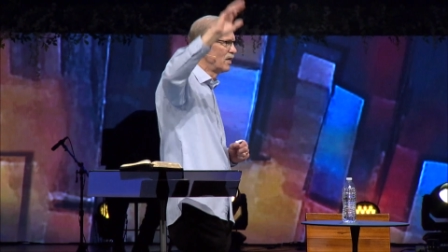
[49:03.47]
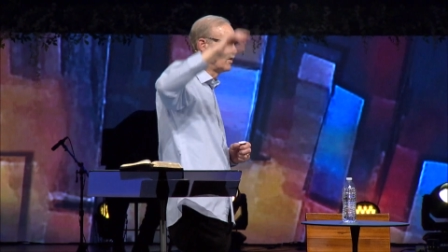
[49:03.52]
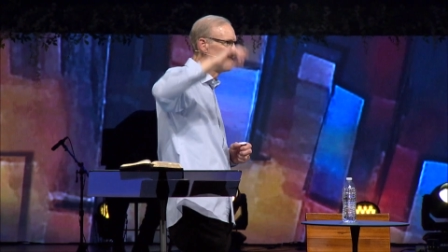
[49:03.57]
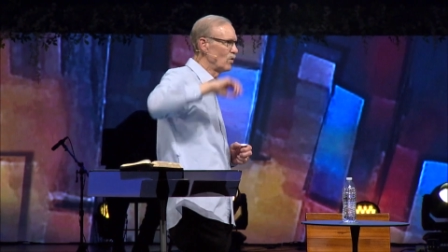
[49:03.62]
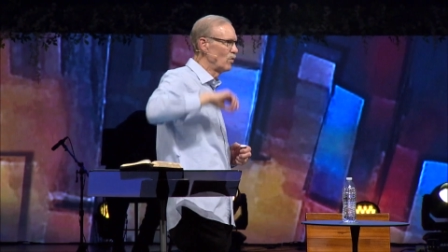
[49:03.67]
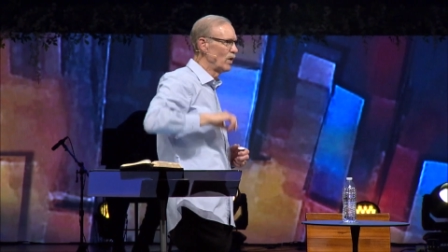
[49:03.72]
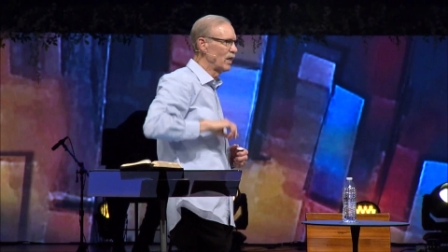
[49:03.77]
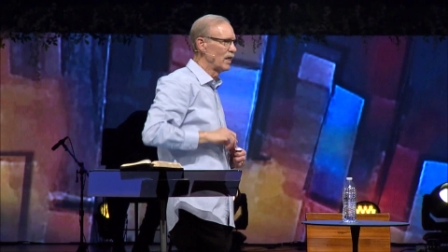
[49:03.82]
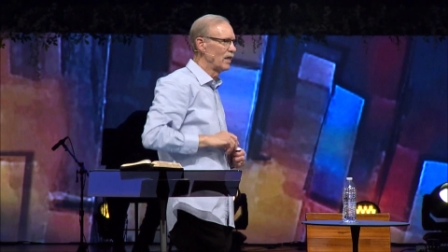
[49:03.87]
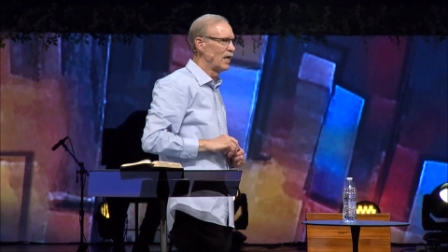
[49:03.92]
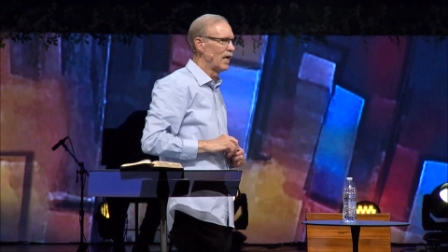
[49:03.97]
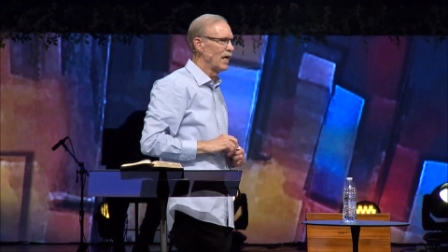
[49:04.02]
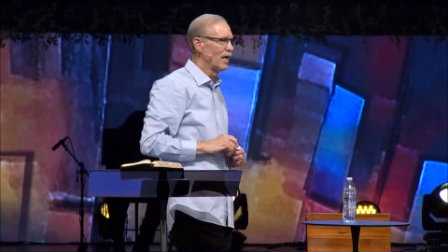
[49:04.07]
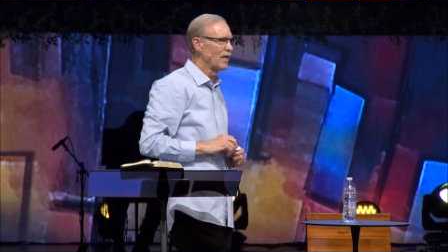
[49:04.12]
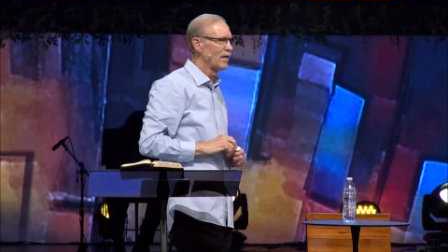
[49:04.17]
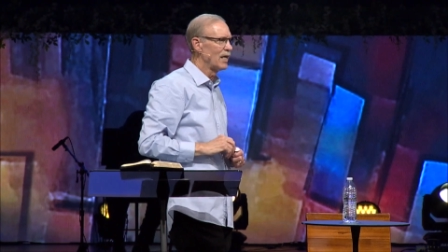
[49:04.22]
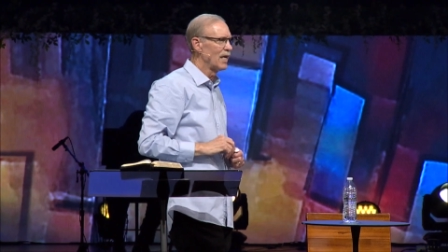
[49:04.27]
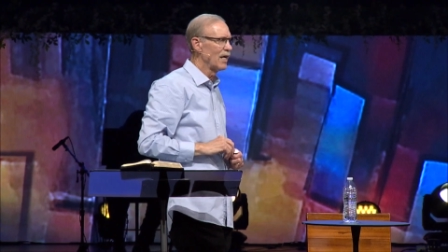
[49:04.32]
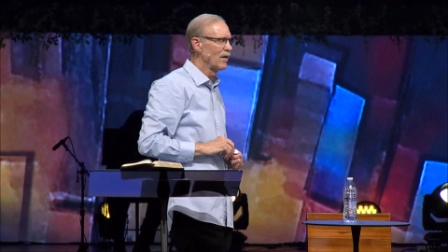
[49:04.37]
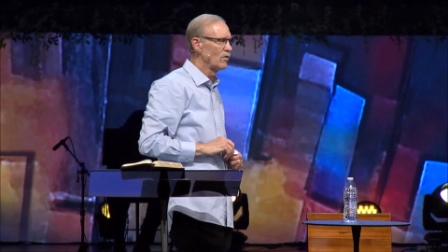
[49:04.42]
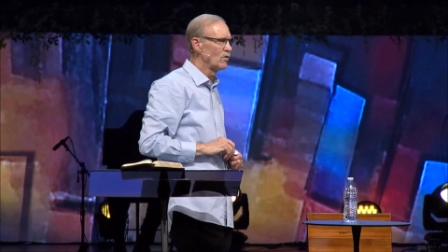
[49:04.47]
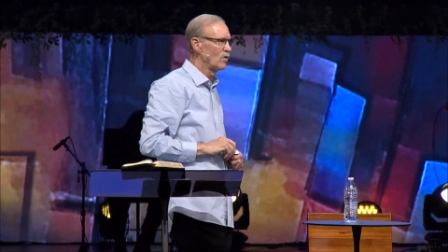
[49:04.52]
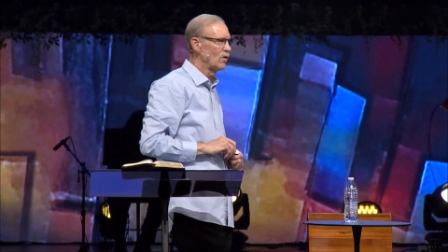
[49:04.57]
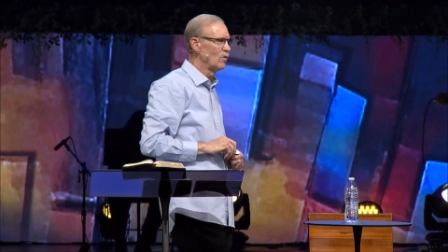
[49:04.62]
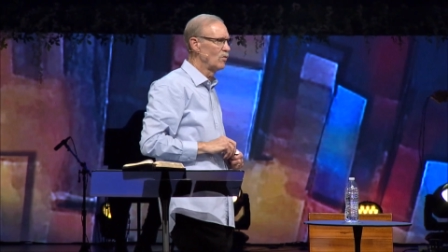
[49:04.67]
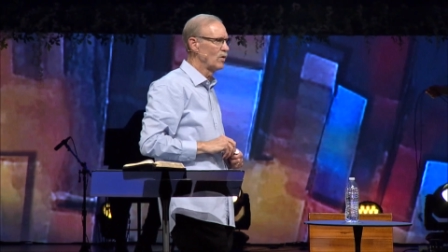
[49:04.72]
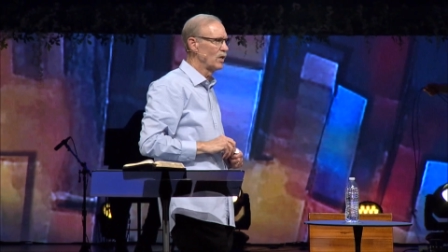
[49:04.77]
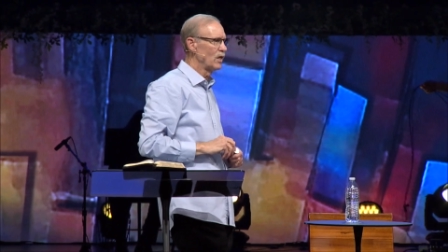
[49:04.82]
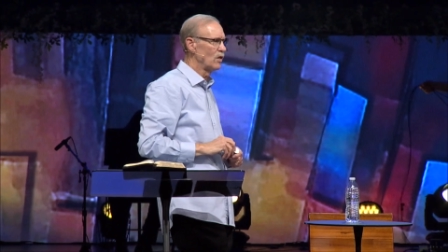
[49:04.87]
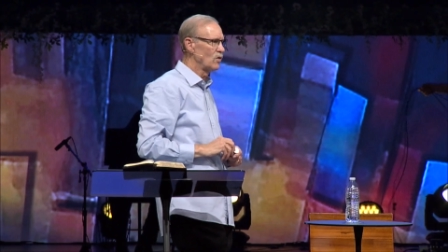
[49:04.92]
so we can hand it out to
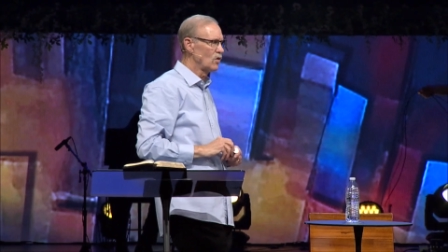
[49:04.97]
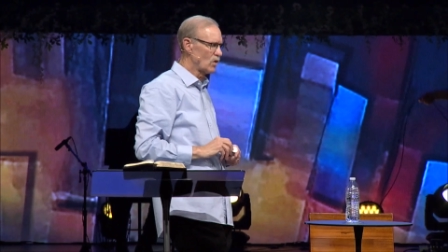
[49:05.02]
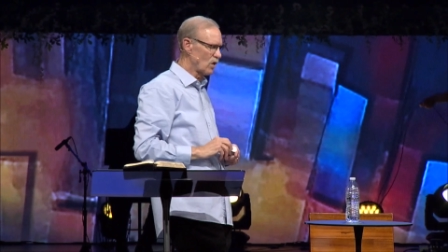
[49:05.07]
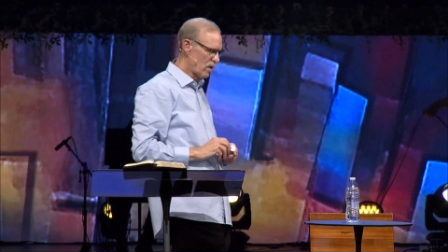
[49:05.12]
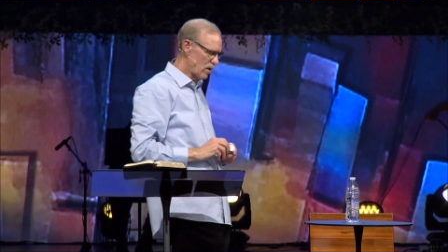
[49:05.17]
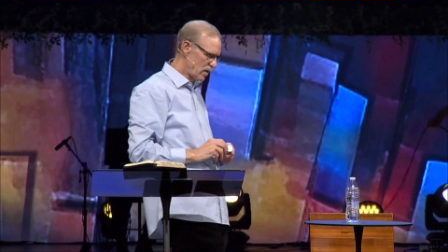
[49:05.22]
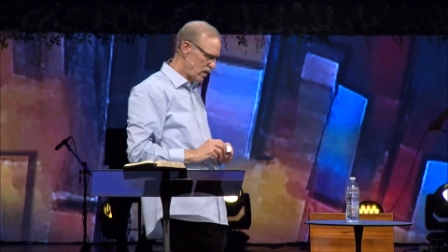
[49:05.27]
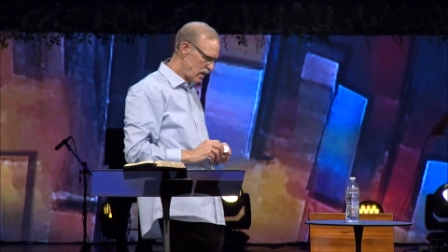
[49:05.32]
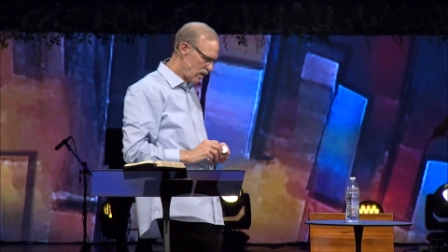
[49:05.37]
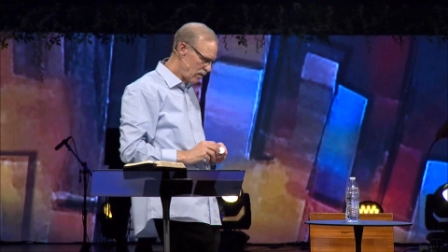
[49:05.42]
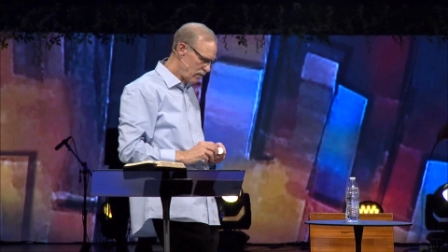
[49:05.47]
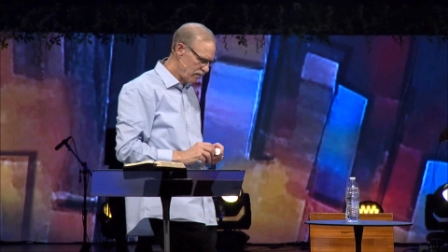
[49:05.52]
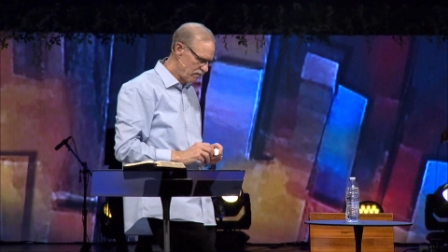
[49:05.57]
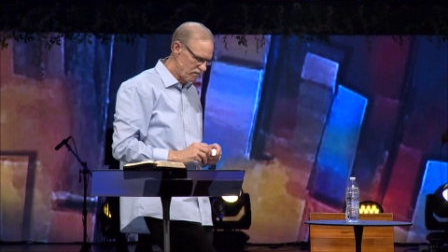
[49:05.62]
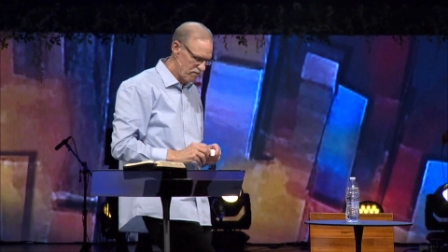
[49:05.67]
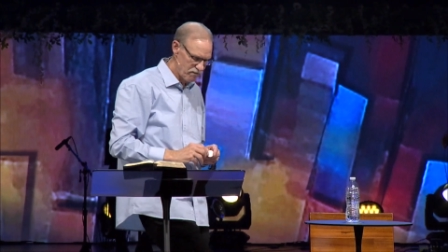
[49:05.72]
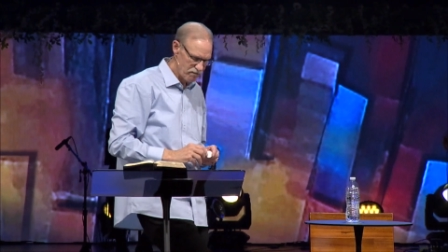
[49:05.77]
you and we'll get started here.